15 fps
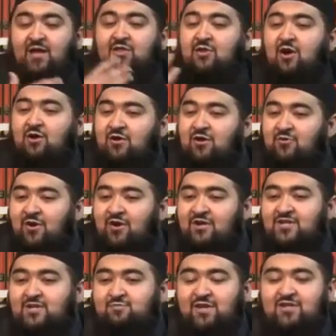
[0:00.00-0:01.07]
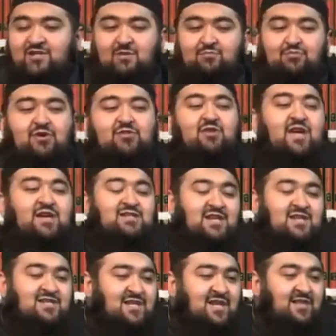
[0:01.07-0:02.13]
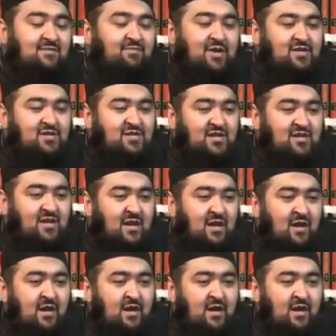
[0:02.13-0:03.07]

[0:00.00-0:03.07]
They're not going to want to speak to the brother that they see in the masjid.